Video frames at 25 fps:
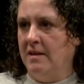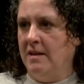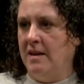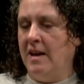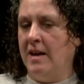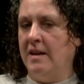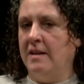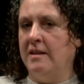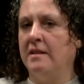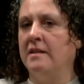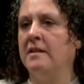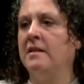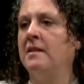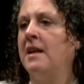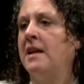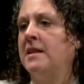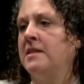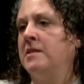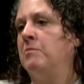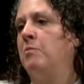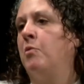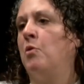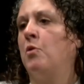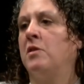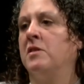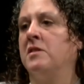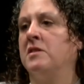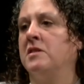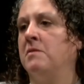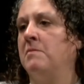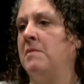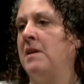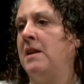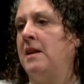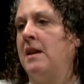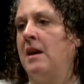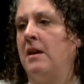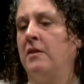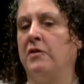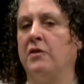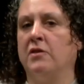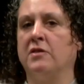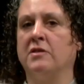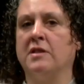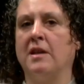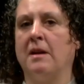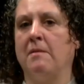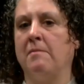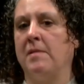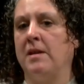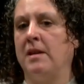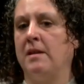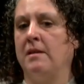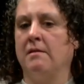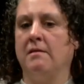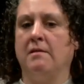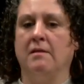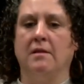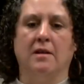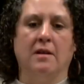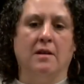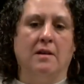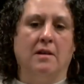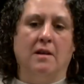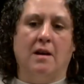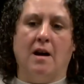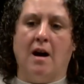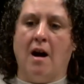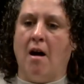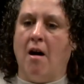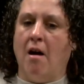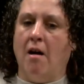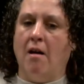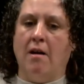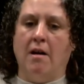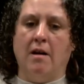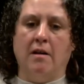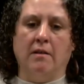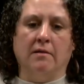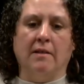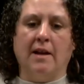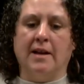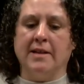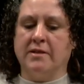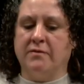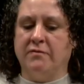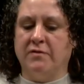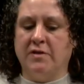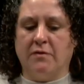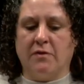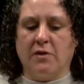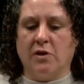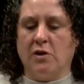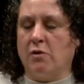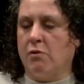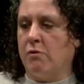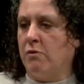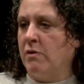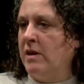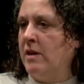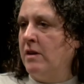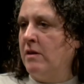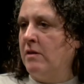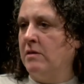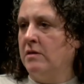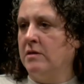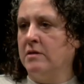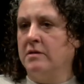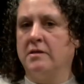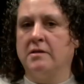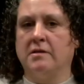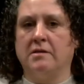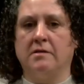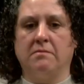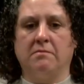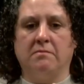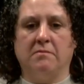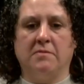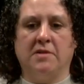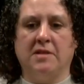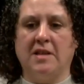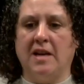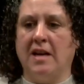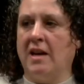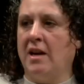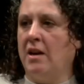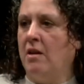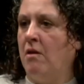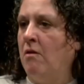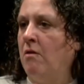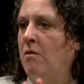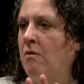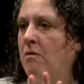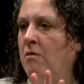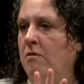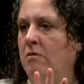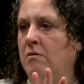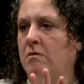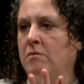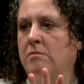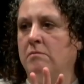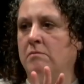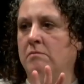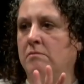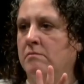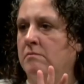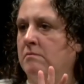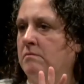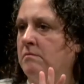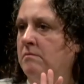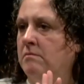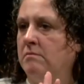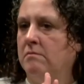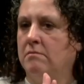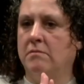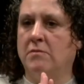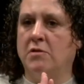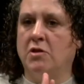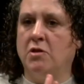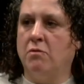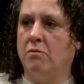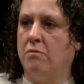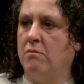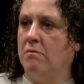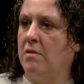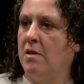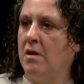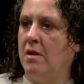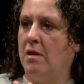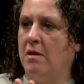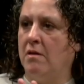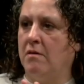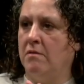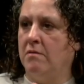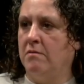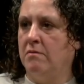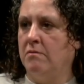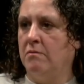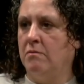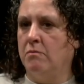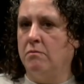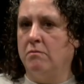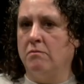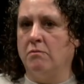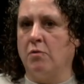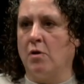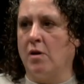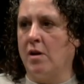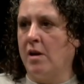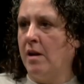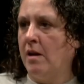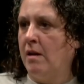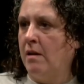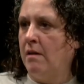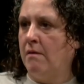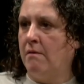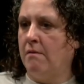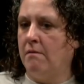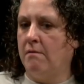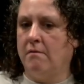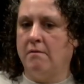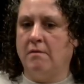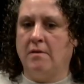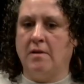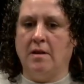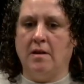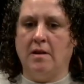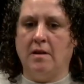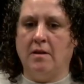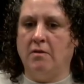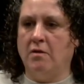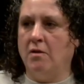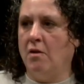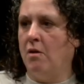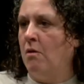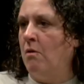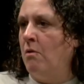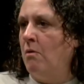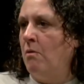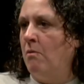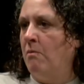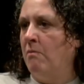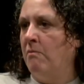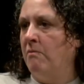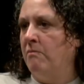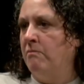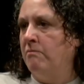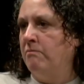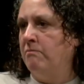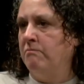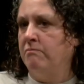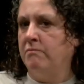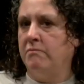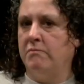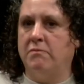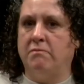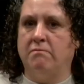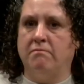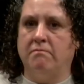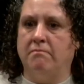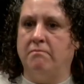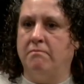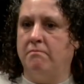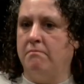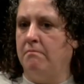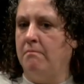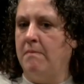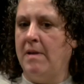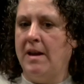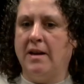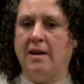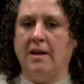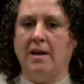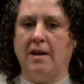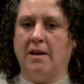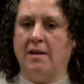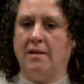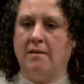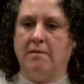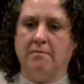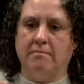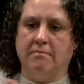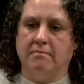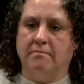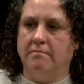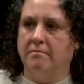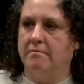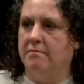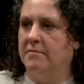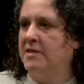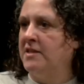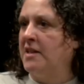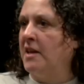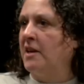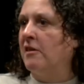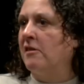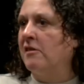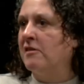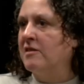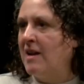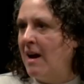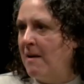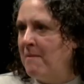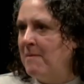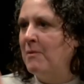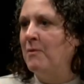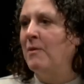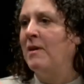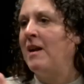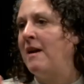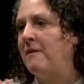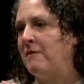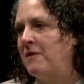And that's important to me. Now there's, lots of different careers, staying at home, working in the home, making stickers, whatever.